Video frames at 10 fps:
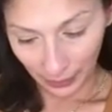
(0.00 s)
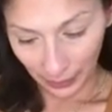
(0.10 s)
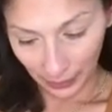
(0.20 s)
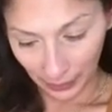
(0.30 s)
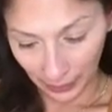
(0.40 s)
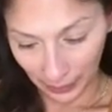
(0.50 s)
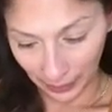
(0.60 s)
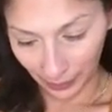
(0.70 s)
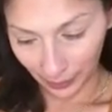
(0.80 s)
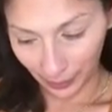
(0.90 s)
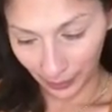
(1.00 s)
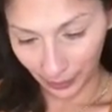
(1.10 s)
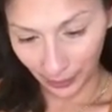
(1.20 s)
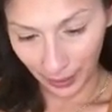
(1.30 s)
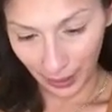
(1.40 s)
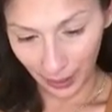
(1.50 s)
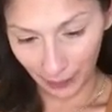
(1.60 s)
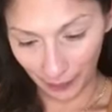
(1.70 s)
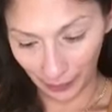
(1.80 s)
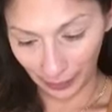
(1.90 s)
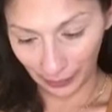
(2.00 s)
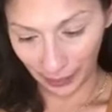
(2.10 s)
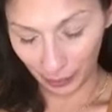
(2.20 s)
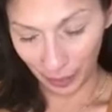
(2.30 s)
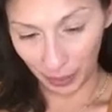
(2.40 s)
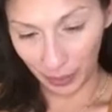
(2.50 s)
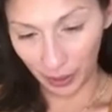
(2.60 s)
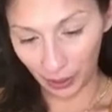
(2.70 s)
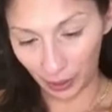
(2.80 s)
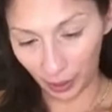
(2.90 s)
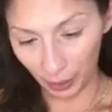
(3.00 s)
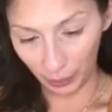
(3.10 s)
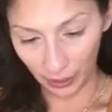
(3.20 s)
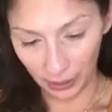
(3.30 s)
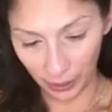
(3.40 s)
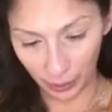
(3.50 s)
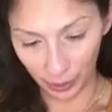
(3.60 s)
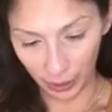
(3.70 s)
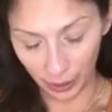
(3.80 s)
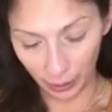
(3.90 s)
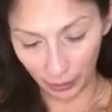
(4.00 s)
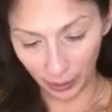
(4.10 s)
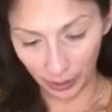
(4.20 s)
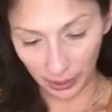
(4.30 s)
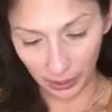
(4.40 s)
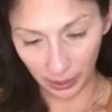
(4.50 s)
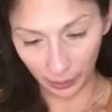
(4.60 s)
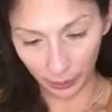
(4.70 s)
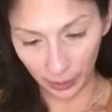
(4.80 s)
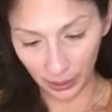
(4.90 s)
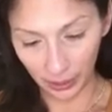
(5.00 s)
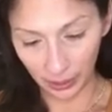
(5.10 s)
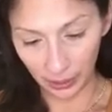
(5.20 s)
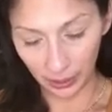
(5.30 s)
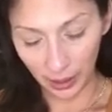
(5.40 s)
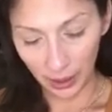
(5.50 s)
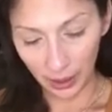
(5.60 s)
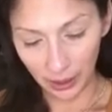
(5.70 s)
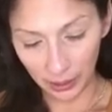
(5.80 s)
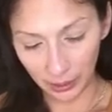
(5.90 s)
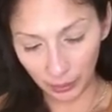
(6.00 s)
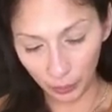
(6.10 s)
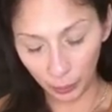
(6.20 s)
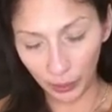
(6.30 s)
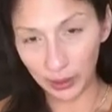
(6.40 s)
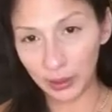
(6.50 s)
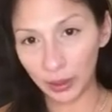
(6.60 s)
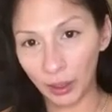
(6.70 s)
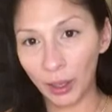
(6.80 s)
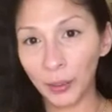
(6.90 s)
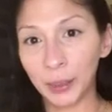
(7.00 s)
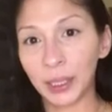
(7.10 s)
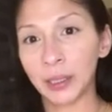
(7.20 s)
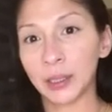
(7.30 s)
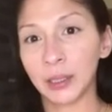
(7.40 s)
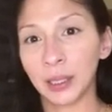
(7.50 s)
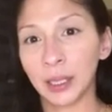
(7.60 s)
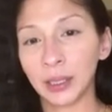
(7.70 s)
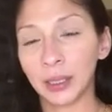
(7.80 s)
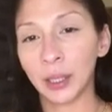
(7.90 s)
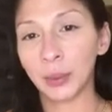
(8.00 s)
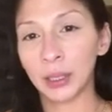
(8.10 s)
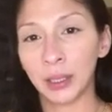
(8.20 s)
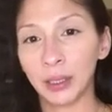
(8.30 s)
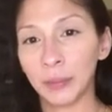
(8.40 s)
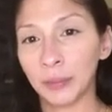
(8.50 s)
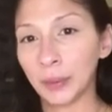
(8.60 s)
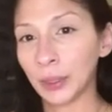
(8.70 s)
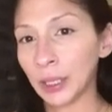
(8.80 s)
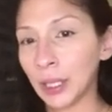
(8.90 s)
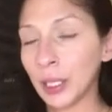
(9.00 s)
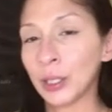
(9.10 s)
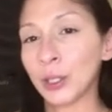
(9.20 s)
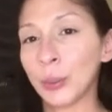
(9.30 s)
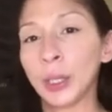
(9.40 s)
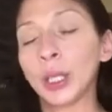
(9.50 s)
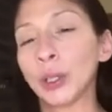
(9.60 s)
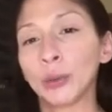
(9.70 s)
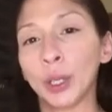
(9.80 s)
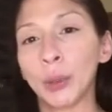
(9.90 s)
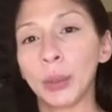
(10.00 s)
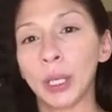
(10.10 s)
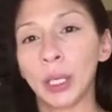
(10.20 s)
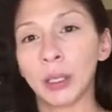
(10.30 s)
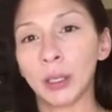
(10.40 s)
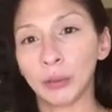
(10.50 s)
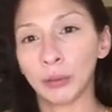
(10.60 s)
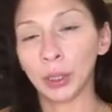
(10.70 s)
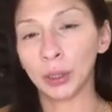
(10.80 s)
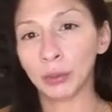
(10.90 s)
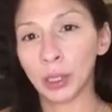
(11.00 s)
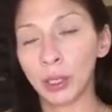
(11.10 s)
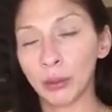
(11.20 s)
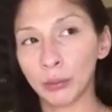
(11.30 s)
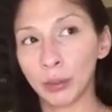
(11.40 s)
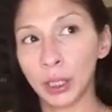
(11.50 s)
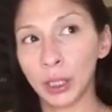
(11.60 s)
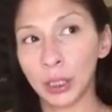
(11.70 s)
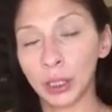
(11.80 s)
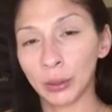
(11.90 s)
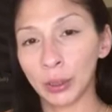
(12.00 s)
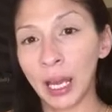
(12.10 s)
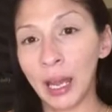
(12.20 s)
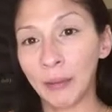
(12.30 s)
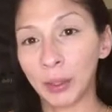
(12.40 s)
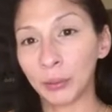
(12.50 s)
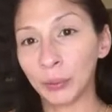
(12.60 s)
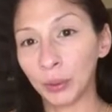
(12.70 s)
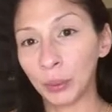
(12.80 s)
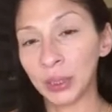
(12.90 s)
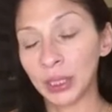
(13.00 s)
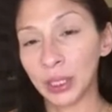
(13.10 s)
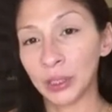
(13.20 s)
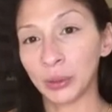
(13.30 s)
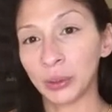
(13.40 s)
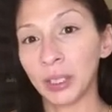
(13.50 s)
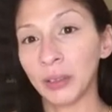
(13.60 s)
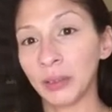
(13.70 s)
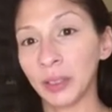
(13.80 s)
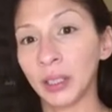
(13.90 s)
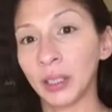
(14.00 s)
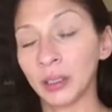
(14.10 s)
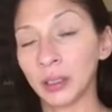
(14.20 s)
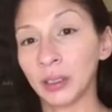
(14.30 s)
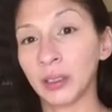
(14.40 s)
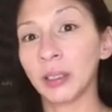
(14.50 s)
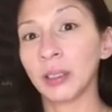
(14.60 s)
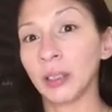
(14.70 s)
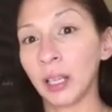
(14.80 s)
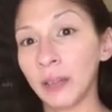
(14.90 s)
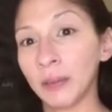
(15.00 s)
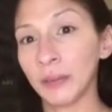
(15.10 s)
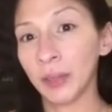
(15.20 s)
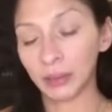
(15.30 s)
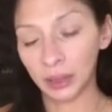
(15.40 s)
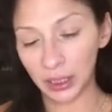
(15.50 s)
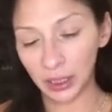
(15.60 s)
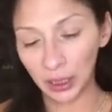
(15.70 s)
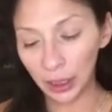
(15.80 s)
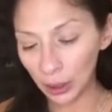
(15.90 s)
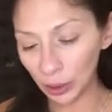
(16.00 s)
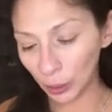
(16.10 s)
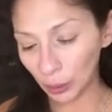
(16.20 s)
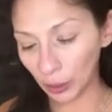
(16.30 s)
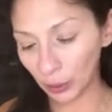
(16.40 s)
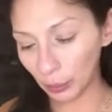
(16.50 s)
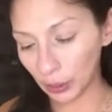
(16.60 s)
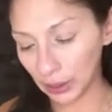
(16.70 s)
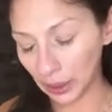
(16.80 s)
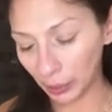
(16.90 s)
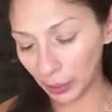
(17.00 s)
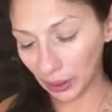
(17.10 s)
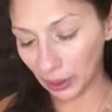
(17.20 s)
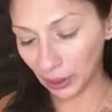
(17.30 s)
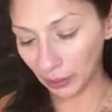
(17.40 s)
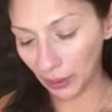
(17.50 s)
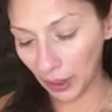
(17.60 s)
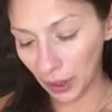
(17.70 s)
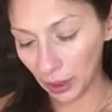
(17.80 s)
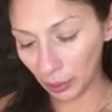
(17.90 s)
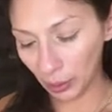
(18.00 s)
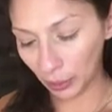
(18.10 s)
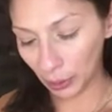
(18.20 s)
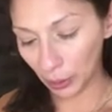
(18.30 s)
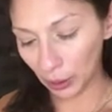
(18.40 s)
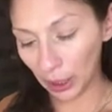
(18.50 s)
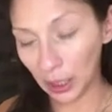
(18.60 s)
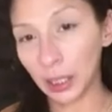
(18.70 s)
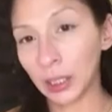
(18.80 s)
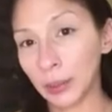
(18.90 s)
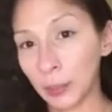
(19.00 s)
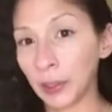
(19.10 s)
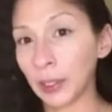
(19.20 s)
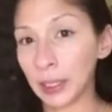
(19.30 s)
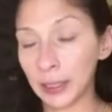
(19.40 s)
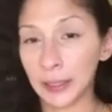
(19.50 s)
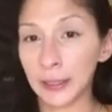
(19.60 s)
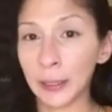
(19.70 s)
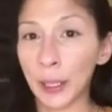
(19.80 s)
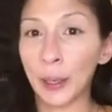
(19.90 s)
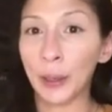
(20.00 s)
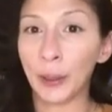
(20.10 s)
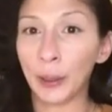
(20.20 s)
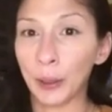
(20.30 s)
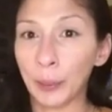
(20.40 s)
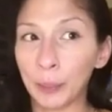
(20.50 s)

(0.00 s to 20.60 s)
here, I feel like this may be a karmic situation you may be dealing with. Is when I say karmic, it's just a lesson that we signed up for so we can grow and really reach or have our full potential of a good life and foundation. So we sign up in life to be able to gain experiences and